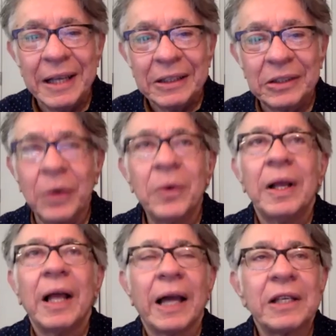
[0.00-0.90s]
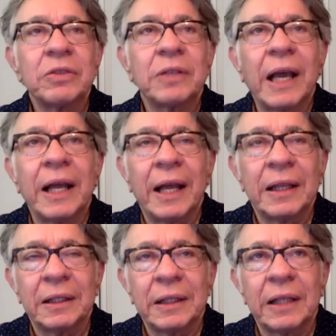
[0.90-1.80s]
So I just at,
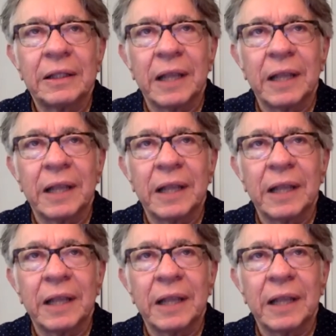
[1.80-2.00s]
at, at,